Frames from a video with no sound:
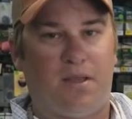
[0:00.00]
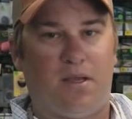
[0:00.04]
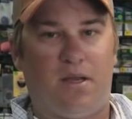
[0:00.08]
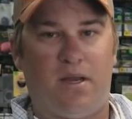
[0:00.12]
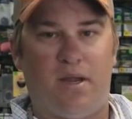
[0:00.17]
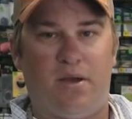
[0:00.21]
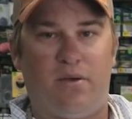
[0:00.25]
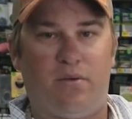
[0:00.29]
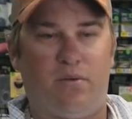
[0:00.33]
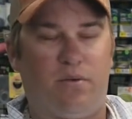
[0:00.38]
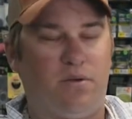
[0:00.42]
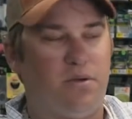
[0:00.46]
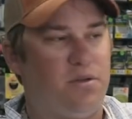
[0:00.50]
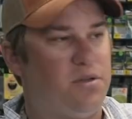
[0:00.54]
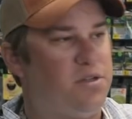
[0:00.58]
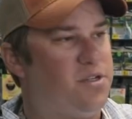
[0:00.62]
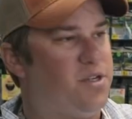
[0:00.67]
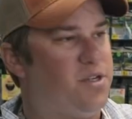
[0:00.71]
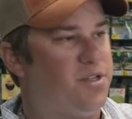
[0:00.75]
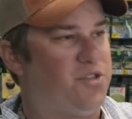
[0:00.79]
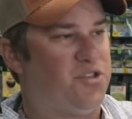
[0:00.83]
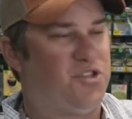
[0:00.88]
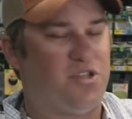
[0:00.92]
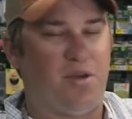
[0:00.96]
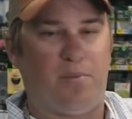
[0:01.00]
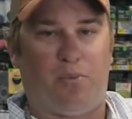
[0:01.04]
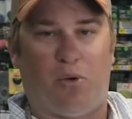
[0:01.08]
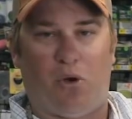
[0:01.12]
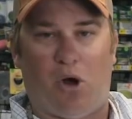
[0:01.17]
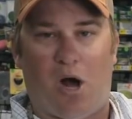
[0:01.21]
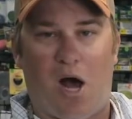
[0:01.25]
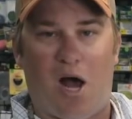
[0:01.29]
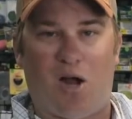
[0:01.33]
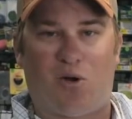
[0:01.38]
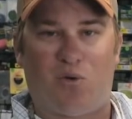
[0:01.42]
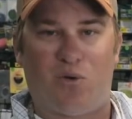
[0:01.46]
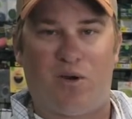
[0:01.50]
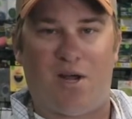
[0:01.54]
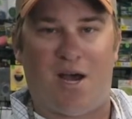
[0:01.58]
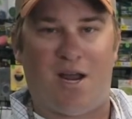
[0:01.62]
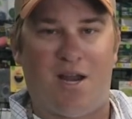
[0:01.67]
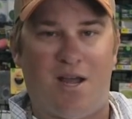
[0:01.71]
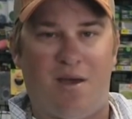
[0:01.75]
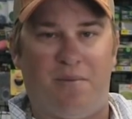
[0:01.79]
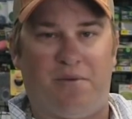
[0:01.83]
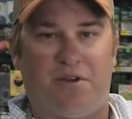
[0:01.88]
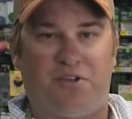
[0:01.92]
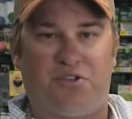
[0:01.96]
You know, just simple
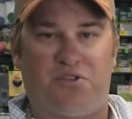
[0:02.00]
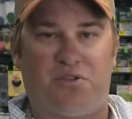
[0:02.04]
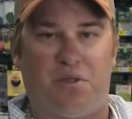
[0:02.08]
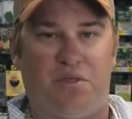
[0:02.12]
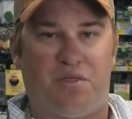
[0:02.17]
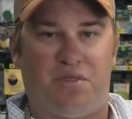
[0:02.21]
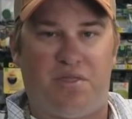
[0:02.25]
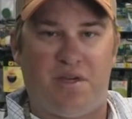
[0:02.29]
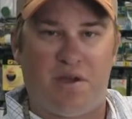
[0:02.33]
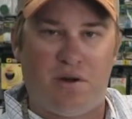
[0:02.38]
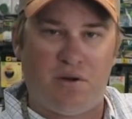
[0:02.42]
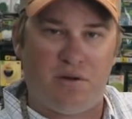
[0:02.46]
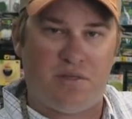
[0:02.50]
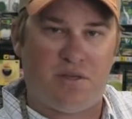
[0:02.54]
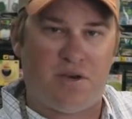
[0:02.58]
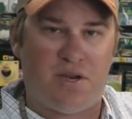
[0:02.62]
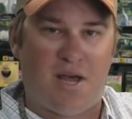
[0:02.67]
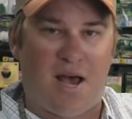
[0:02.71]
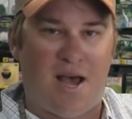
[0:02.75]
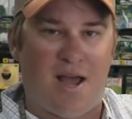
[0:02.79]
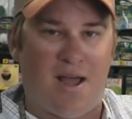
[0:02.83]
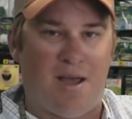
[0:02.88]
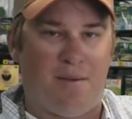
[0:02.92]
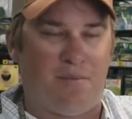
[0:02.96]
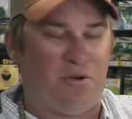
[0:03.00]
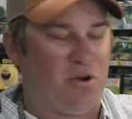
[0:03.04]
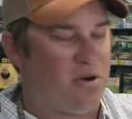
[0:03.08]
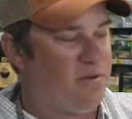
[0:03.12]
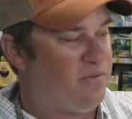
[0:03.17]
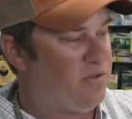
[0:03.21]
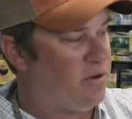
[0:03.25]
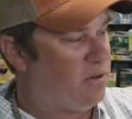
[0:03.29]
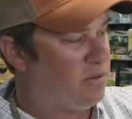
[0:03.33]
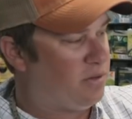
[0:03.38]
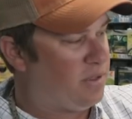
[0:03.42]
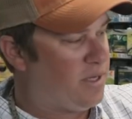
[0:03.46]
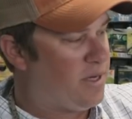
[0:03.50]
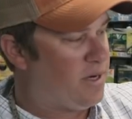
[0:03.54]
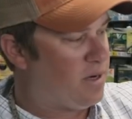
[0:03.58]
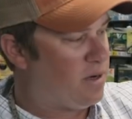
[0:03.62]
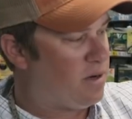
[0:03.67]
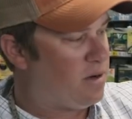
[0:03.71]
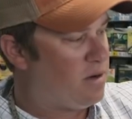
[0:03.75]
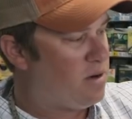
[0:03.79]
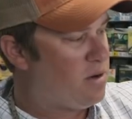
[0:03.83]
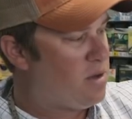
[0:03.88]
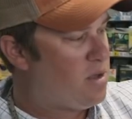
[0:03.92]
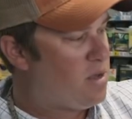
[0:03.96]
aquadynamics. The thinner the diameter of your
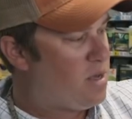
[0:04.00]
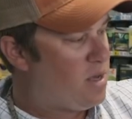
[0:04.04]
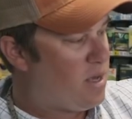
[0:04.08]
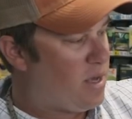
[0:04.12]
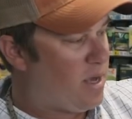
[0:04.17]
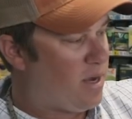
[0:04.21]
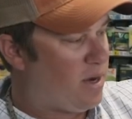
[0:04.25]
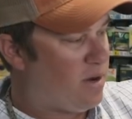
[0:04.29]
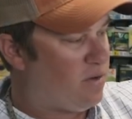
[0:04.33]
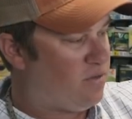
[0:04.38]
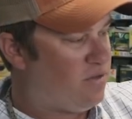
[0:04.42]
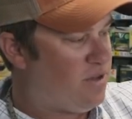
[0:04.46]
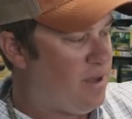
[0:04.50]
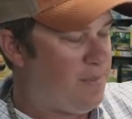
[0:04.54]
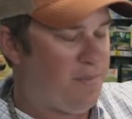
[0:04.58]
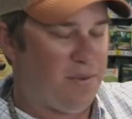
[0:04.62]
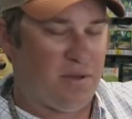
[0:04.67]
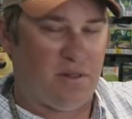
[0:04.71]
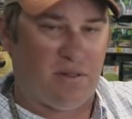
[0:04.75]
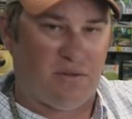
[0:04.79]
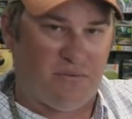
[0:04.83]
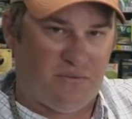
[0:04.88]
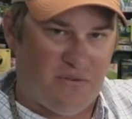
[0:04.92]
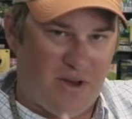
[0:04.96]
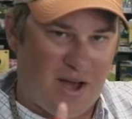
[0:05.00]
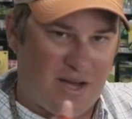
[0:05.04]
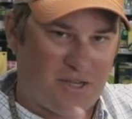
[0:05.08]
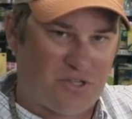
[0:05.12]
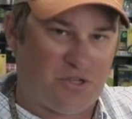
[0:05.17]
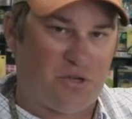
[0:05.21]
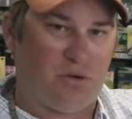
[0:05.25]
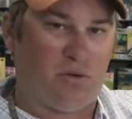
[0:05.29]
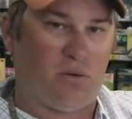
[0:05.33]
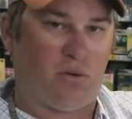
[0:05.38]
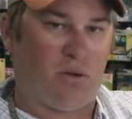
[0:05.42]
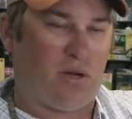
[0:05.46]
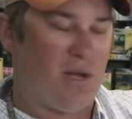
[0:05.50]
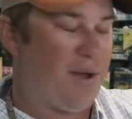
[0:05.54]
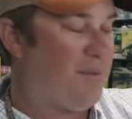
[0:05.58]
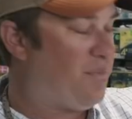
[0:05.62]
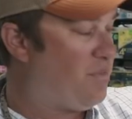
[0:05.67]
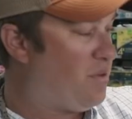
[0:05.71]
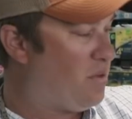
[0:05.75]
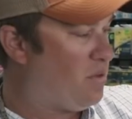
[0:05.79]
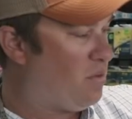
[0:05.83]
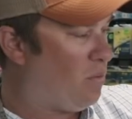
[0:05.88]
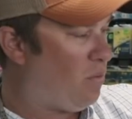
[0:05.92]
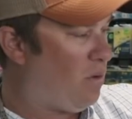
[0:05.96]
leader and your tippet, the faster it'll
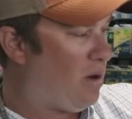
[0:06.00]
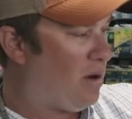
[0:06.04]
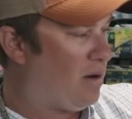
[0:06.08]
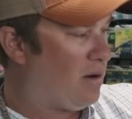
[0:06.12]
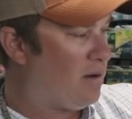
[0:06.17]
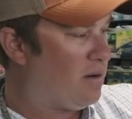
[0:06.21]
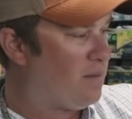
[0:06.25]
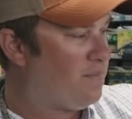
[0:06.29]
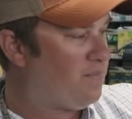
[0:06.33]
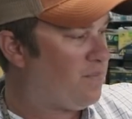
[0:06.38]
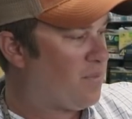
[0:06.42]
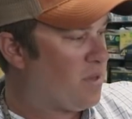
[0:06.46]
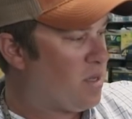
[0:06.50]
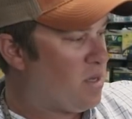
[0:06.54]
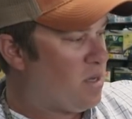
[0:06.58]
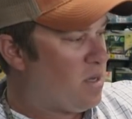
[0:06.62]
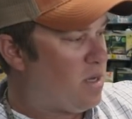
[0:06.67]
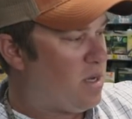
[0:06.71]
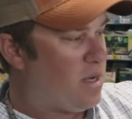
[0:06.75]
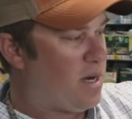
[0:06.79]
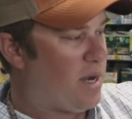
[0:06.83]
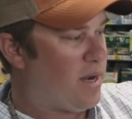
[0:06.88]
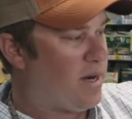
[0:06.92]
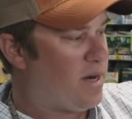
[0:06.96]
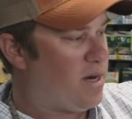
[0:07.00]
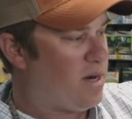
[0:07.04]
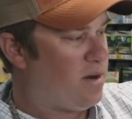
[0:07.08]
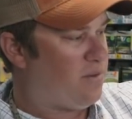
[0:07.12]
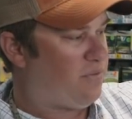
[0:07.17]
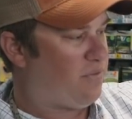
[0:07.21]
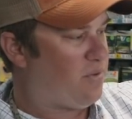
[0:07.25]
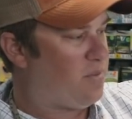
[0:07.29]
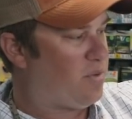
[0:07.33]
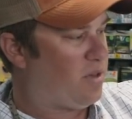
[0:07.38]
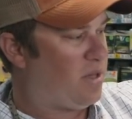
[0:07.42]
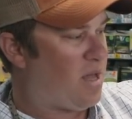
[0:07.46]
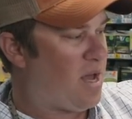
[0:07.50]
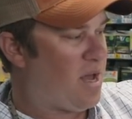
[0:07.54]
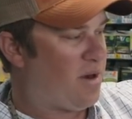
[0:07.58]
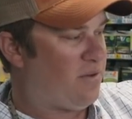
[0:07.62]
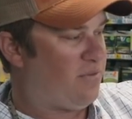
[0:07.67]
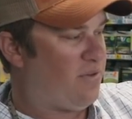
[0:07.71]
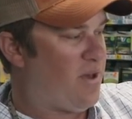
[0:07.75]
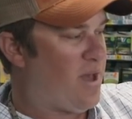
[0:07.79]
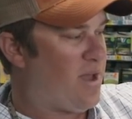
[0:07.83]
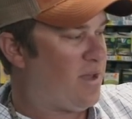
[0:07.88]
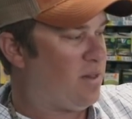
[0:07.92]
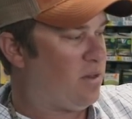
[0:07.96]
cut through the water. And I hear from a lot
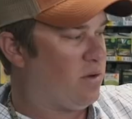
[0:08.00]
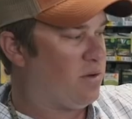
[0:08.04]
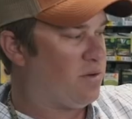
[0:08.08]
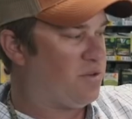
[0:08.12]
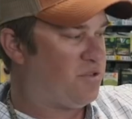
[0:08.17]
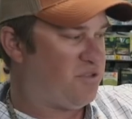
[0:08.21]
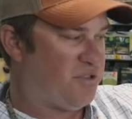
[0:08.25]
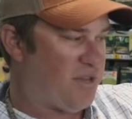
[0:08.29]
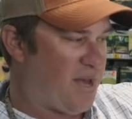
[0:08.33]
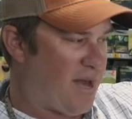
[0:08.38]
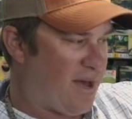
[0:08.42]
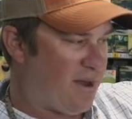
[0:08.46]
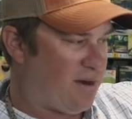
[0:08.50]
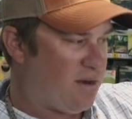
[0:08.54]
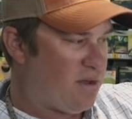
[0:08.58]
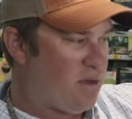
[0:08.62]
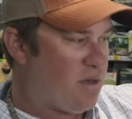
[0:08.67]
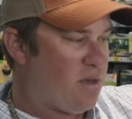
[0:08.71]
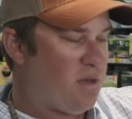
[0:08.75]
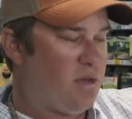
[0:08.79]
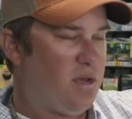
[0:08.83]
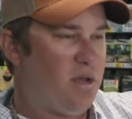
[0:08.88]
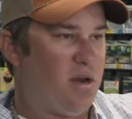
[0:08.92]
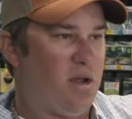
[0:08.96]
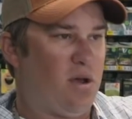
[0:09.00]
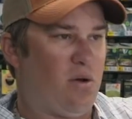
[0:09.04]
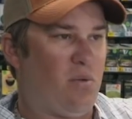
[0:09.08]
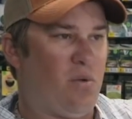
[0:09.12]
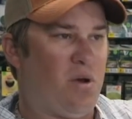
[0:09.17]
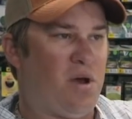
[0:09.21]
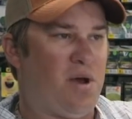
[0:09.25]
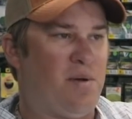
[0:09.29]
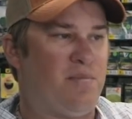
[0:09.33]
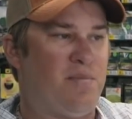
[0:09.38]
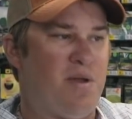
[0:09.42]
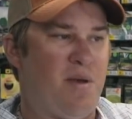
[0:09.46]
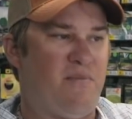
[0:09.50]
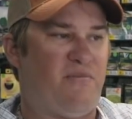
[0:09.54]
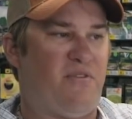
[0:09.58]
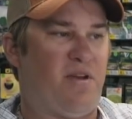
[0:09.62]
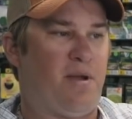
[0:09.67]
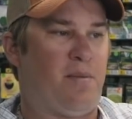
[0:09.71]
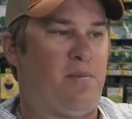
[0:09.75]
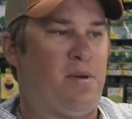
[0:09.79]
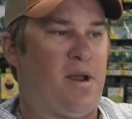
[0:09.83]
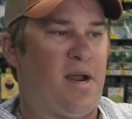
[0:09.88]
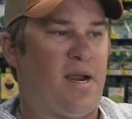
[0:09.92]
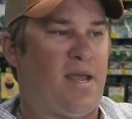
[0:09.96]
of anglers that, you know, well, I'm
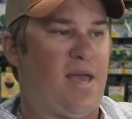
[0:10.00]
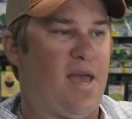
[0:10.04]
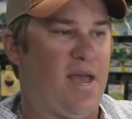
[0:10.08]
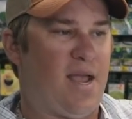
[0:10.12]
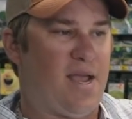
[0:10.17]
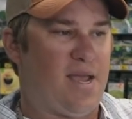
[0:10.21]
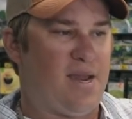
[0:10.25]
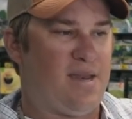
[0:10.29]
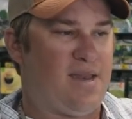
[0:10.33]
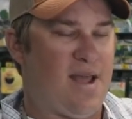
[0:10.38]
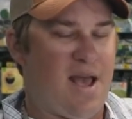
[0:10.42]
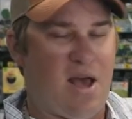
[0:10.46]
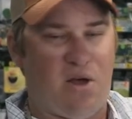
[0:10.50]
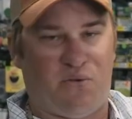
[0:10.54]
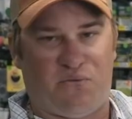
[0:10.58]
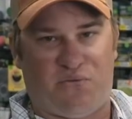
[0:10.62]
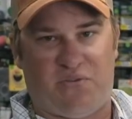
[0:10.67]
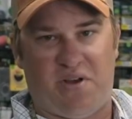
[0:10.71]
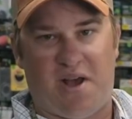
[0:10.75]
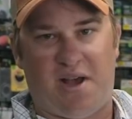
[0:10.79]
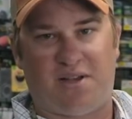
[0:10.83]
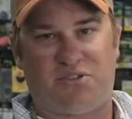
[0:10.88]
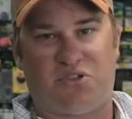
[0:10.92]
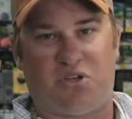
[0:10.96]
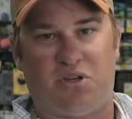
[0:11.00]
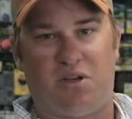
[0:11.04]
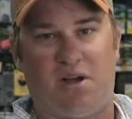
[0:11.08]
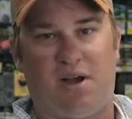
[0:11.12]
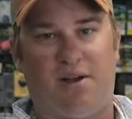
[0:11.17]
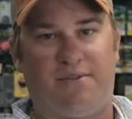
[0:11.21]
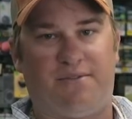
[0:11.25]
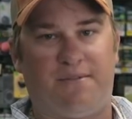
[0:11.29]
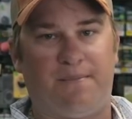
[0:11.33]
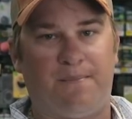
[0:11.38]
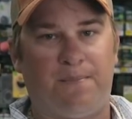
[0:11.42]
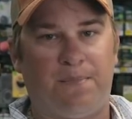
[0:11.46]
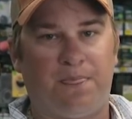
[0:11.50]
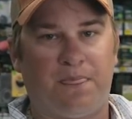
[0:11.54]
nymphing, but I can't get down fast enough.